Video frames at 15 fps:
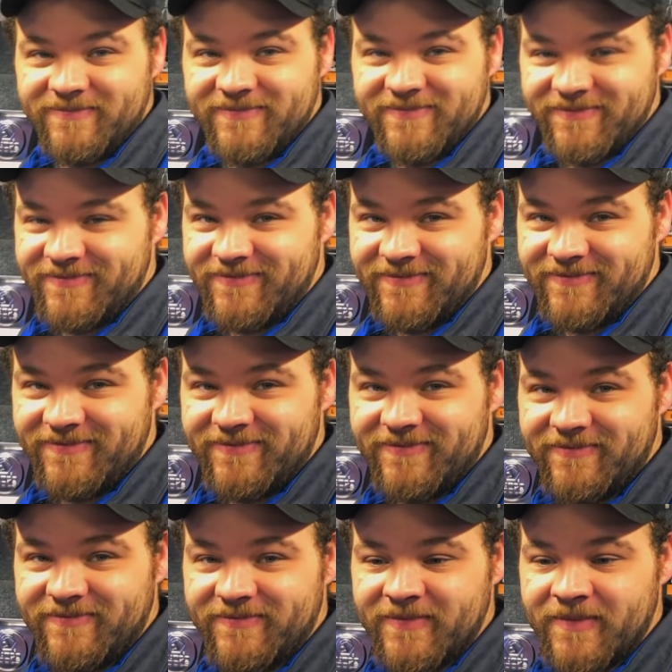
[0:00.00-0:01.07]
You ain't got to wear
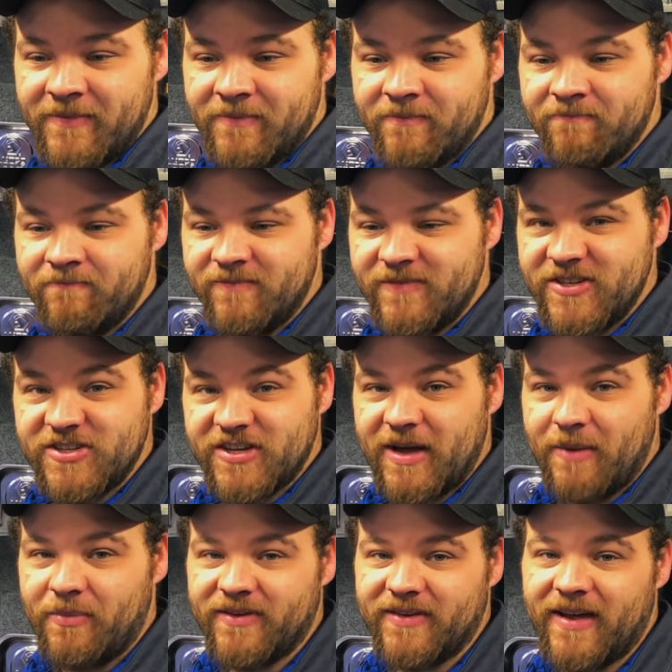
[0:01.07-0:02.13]
yours yet? Just a
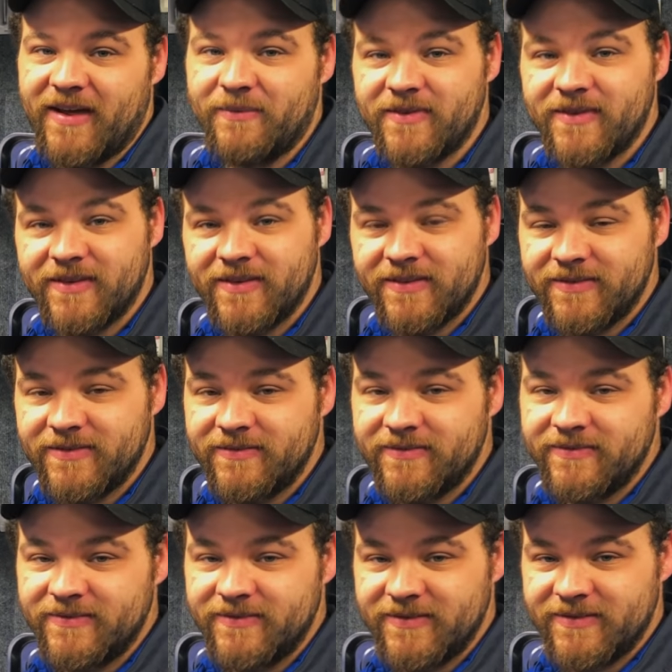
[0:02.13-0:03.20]
couple of times. Oh.
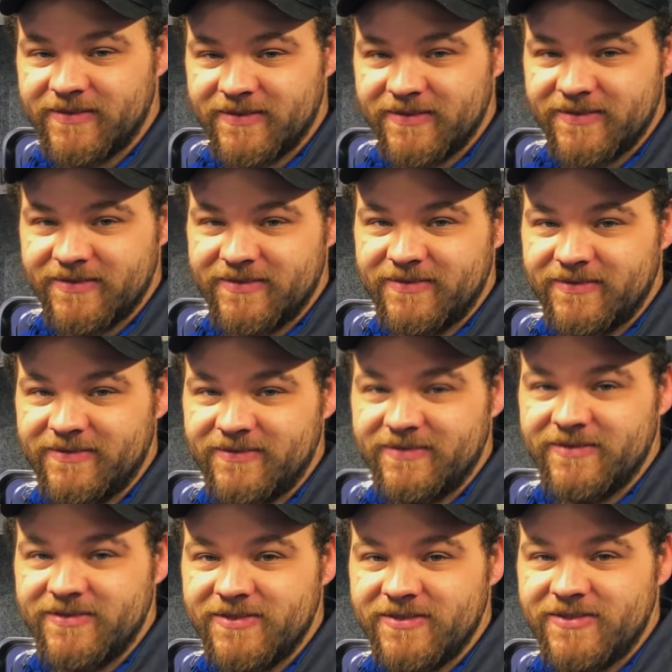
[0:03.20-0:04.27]

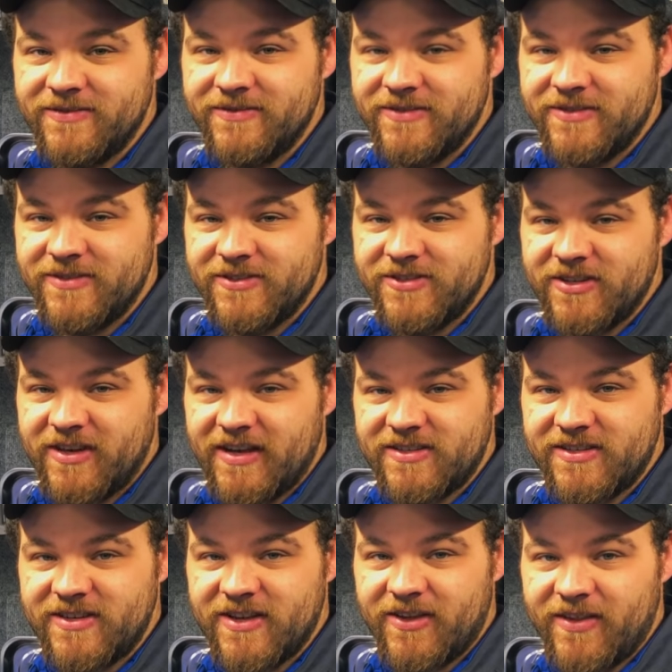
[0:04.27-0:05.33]
I like She likes
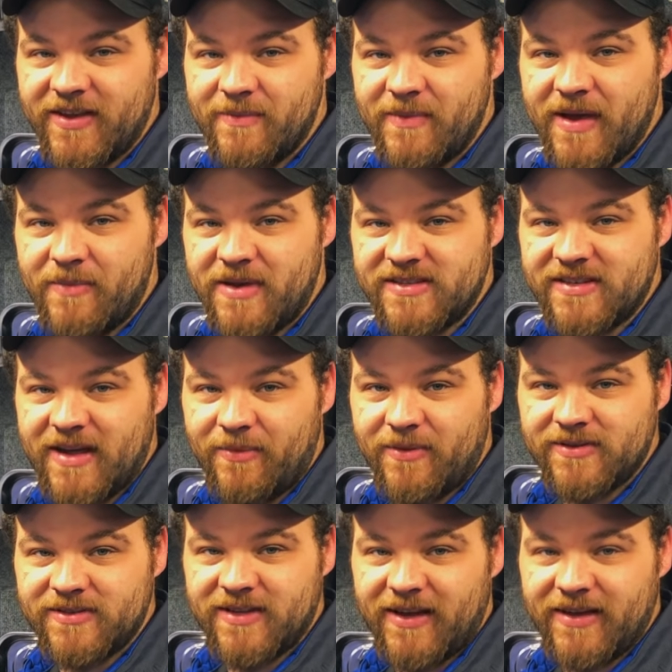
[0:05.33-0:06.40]
to steal them and my
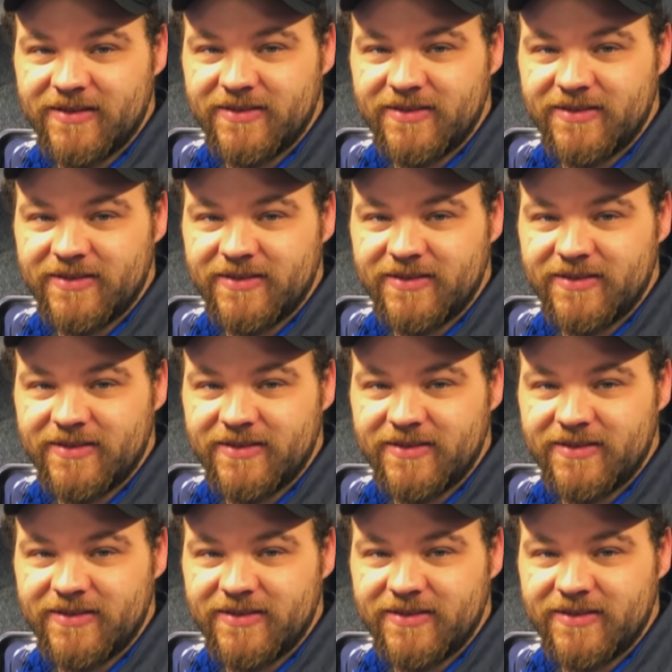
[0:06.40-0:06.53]
snap-on sock.